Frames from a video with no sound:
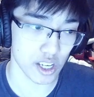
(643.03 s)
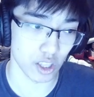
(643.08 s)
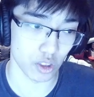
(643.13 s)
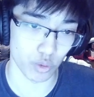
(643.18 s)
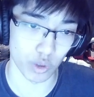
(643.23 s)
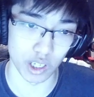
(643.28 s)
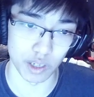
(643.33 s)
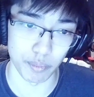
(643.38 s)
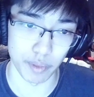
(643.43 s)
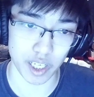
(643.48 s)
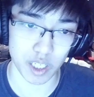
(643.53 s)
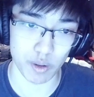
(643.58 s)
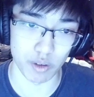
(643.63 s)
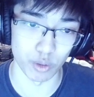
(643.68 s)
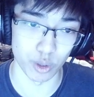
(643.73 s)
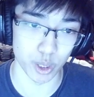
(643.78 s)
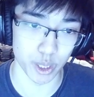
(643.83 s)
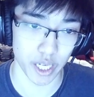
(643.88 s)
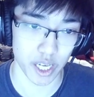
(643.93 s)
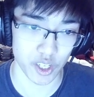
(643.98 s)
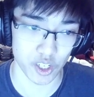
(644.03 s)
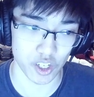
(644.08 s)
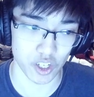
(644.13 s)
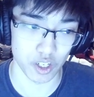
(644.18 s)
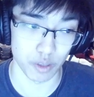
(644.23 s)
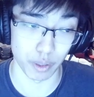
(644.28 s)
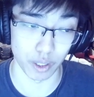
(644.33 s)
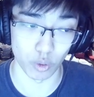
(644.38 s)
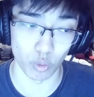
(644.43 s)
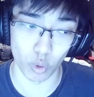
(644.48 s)
3 makes me really hesitant
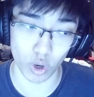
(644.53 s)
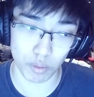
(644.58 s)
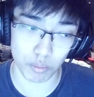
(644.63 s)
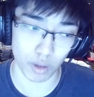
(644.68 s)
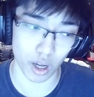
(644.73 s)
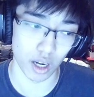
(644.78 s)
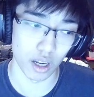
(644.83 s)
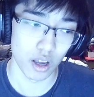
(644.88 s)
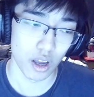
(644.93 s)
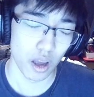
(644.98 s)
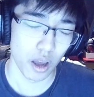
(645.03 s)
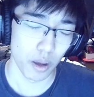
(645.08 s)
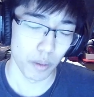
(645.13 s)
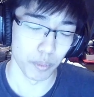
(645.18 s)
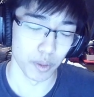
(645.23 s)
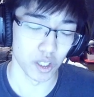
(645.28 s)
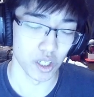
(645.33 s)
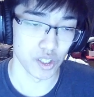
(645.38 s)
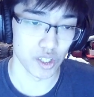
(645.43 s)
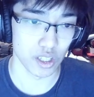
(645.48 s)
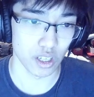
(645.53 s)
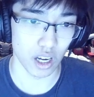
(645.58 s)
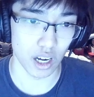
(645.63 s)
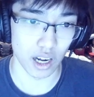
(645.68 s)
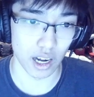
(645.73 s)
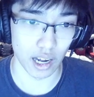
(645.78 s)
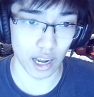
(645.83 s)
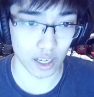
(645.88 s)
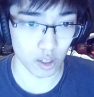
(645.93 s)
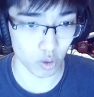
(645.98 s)
to play Wormmon because
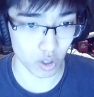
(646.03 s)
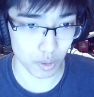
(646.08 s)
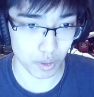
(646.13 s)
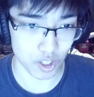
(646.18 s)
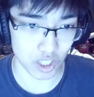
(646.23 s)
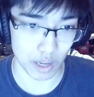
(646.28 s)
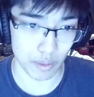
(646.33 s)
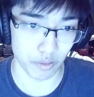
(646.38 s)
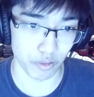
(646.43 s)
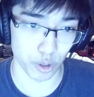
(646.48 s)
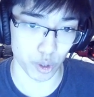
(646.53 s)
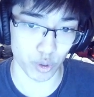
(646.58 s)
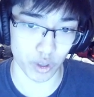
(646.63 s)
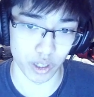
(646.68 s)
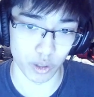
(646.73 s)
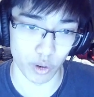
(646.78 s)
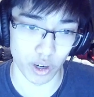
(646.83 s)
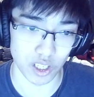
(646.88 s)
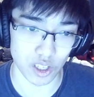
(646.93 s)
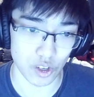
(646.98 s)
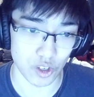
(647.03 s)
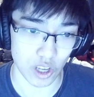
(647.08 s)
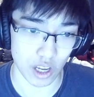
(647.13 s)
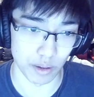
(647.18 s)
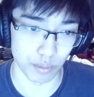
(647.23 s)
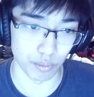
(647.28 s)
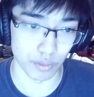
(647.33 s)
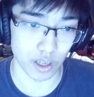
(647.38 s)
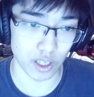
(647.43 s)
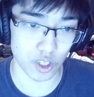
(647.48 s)
I don't want to be slamming for 3, right? It's
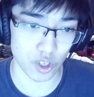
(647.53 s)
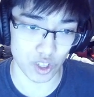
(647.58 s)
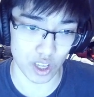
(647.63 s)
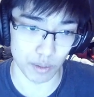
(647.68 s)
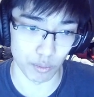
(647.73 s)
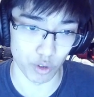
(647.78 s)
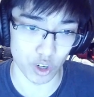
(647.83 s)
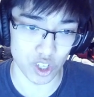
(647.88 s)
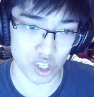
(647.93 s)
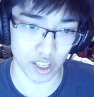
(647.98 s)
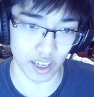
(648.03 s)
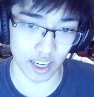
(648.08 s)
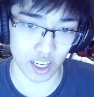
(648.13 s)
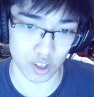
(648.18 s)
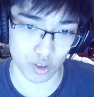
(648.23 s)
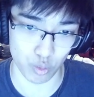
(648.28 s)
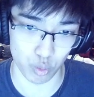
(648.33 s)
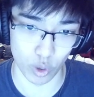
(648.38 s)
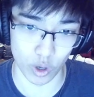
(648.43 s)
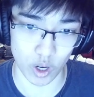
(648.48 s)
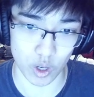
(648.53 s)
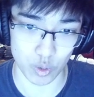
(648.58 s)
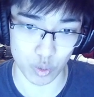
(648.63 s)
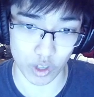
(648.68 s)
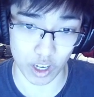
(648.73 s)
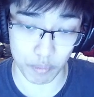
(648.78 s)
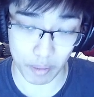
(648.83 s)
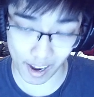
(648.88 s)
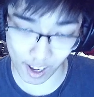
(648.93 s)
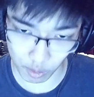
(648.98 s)
the same reasoning as whereas we
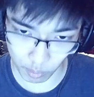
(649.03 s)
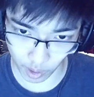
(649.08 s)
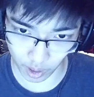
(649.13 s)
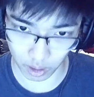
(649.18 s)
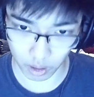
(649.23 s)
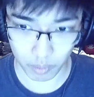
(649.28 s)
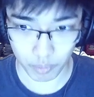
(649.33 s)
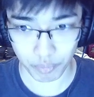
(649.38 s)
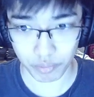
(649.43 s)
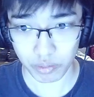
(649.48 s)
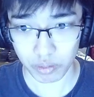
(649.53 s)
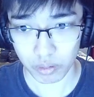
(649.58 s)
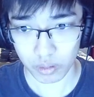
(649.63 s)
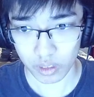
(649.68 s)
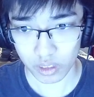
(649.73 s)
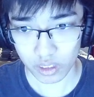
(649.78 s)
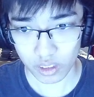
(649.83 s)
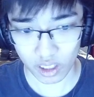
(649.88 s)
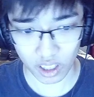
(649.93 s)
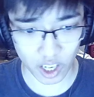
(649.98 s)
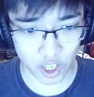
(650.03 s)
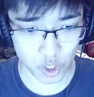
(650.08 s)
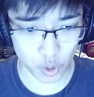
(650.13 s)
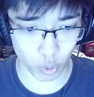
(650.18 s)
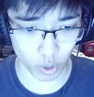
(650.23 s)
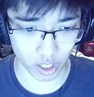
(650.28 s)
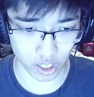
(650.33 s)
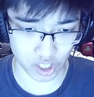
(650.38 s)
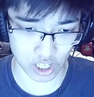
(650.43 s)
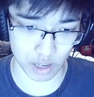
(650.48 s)
had Palmon. And so
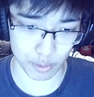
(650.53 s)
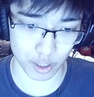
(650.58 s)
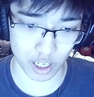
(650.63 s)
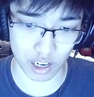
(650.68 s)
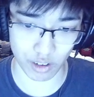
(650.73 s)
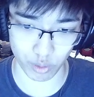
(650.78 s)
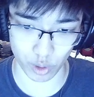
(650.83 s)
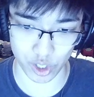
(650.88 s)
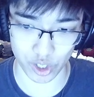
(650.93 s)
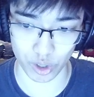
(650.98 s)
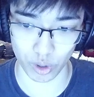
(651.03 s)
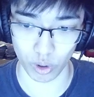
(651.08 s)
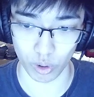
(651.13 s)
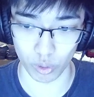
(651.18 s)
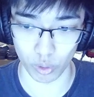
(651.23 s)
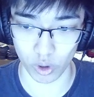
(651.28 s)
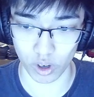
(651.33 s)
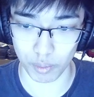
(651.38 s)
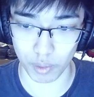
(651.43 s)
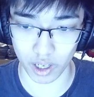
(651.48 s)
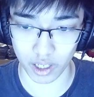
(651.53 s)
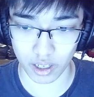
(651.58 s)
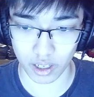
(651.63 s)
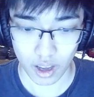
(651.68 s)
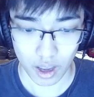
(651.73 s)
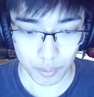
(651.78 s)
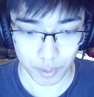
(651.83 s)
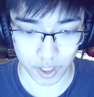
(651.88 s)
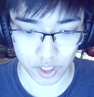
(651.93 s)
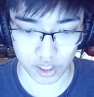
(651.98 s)
we're going to top it off with 2 Aurormon
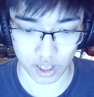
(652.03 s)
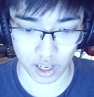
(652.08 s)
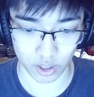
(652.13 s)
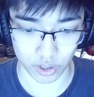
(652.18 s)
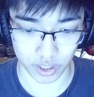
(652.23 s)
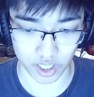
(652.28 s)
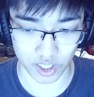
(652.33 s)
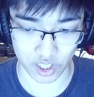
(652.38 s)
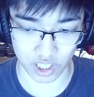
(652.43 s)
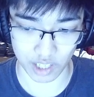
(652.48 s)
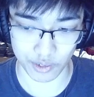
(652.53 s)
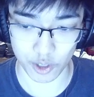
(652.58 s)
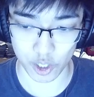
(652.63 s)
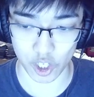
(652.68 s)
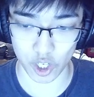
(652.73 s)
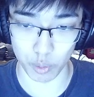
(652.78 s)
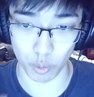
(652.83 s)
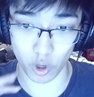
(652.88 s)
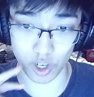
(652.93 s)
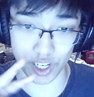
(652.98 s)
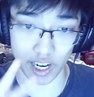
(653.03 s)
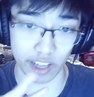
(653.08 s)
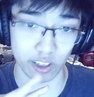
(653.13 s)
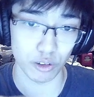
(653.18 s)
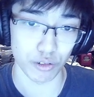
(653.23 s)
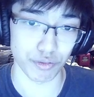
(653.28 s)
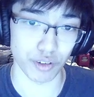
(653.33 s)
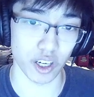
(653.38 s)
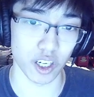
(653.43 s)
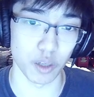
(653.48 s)
because not only does it give us 2 more
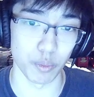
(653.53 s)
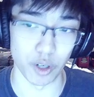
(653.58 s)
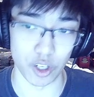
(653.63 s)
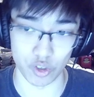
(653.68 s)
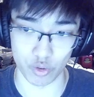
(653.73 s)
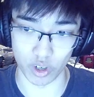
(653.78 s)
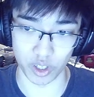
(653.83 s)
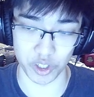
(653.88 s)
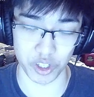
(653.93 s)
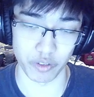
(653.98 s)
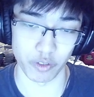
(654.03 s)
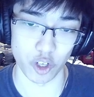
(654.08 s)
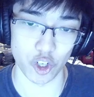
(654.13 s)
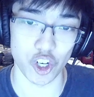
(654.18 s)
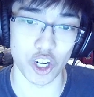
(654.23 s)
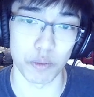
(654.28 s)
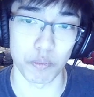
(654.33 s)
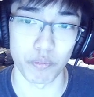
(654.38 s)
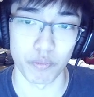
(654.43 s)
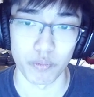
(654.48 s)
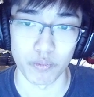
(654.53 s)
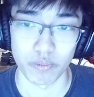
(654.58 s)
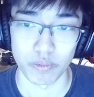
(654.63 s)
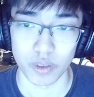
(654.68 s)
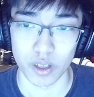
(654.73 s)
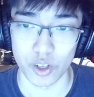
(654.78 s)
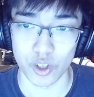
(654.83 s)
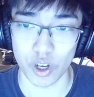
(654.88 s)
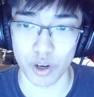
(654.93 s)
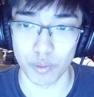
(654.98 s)
download fodder, but it's relatively cheap.
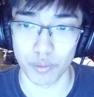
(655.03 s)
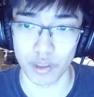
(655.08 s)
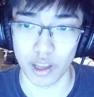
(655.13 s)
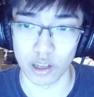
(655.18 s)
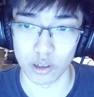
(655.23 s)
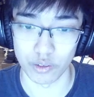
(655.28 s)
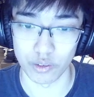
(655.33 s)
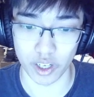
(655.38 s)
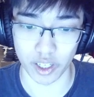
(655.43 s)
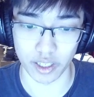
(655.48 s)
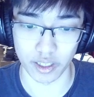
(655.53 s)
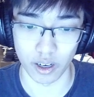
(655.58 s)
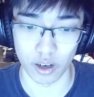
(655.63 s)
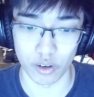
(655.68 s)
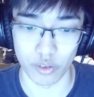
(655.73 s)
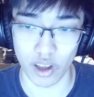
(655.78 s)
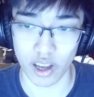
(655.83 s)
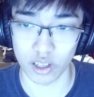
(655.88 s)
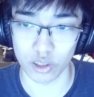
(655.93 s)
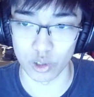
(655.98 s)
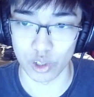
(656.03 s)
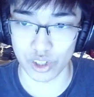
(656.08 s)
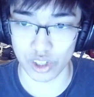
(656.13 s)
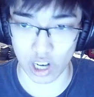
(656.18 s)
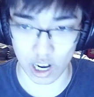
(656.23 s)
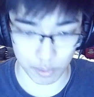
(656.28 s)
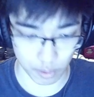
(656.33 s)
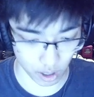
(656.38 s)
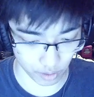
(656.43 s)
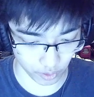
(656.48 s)
So now that we've taken care of that, let's
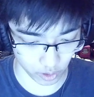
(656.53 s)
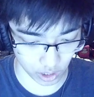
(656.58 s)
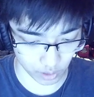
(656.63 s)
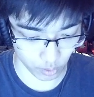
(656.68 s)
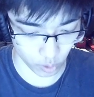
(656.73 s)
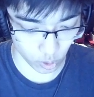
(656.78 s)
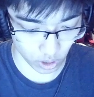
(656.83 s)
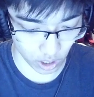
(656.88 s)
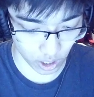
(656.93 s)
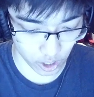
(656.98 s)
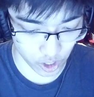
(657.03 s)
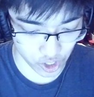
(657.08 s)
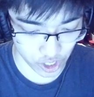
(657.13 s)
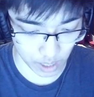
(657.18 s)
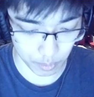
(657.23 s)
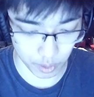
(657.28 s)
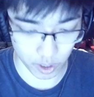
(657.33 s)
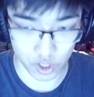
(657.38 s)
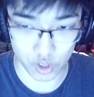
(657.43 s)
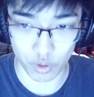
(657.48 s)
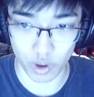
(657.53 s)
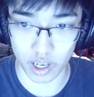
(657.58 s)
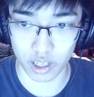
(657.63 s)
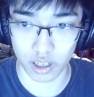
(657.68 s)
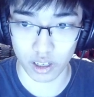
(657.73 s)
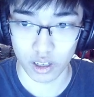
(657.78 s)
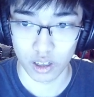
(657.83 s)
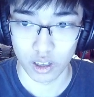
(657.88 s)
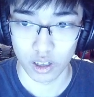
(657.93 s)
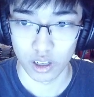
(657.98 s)
top off our champions, right?
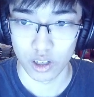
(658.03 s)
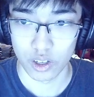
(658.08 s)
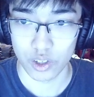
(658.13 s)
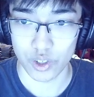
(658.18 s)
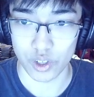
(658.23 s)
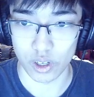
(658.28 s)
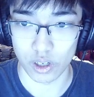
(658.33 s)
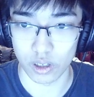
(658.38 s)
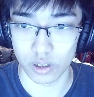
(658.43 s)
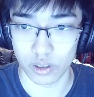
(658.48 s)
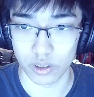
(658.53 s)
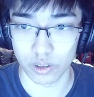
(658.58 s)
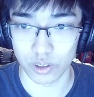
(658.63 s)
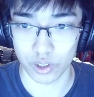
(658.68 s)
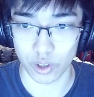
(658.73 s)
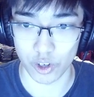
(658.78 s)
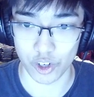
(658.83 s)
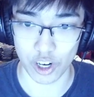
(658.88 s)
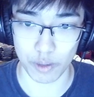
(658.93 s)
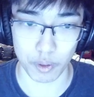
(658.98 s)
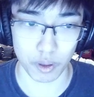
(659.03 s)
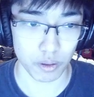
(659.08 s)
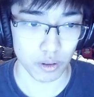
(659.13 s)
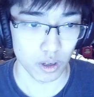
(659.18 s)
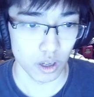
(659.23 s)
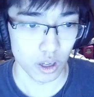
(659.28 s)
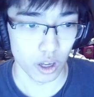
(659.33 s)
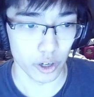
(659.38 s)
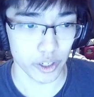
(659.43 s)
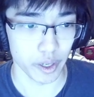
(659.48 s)
So let's go to champion.
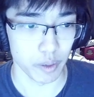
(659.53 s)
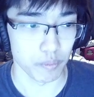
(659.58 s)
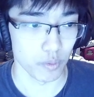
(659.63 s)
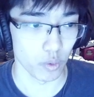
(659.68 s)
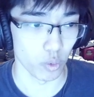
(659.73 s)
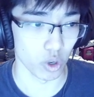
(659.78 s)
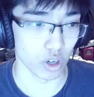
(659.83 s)
Okay, what are